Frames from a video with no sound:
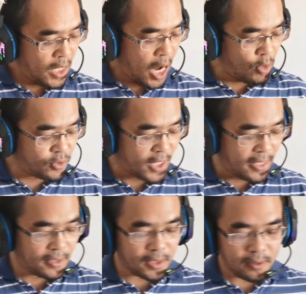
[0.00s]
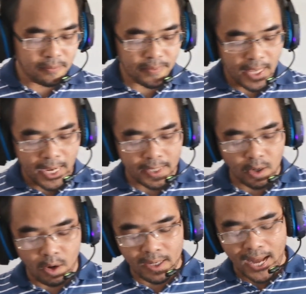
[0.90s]
house rental and
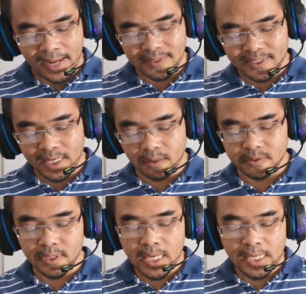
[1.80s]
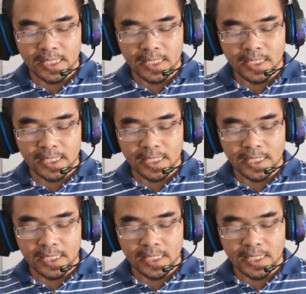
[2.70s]
online sales.